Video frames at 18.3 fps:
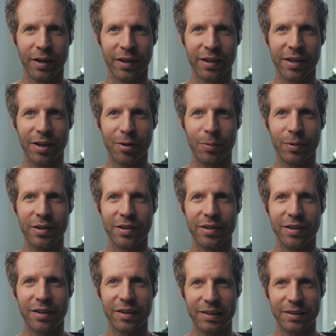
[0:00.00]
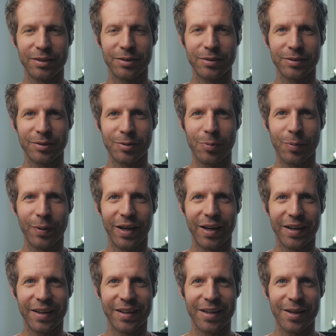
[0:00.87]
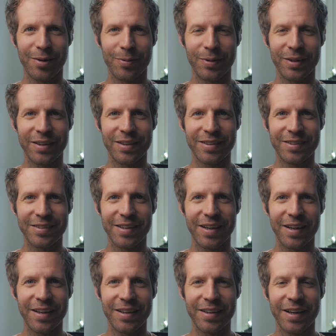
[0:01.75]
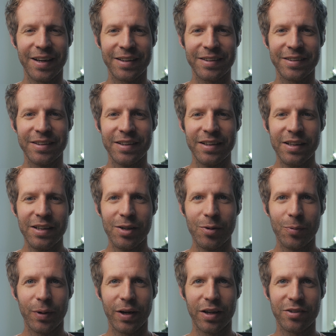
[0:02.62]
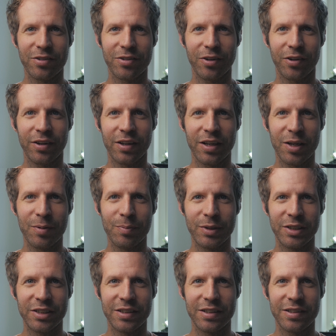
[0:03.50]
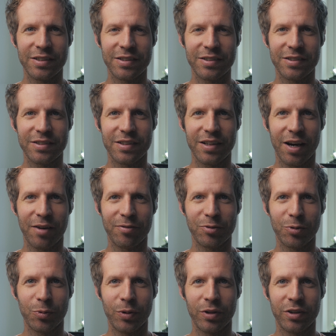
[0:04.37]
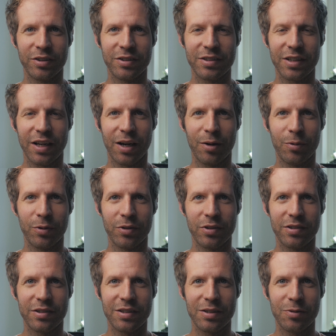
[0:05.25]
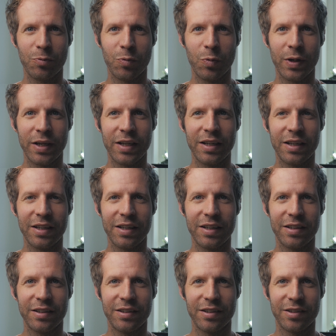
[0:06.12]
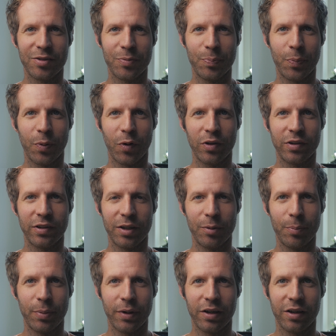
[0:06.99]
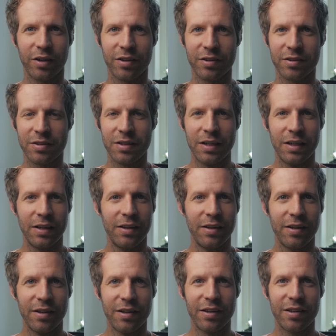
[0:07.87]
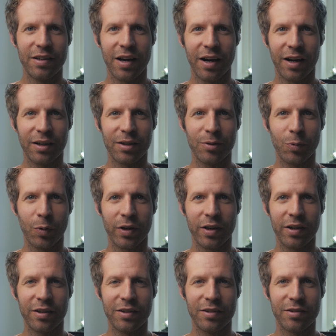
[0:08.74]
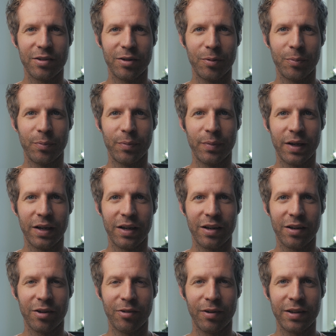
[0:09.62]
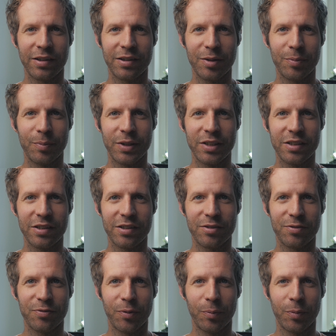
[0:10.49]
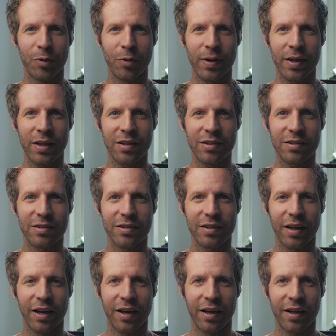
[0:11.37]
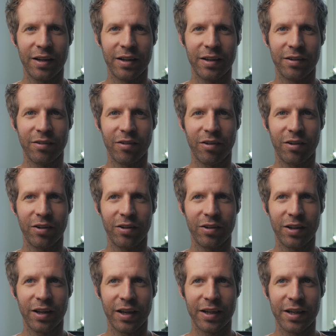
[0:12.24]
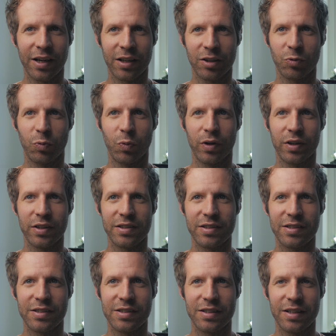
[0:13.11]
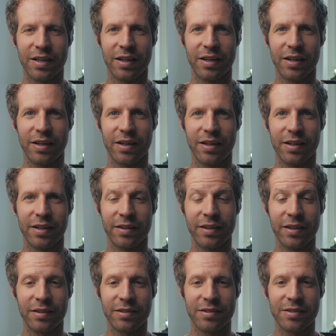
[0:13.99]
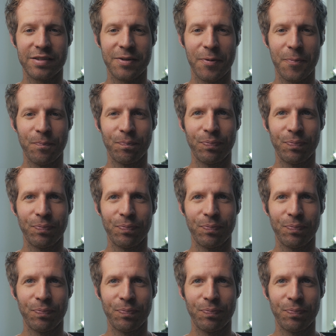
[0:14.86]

can well say that when I saw the images afterwards, I was really disappointed because, yeah, I wanted some great images from the race, and all I got was this.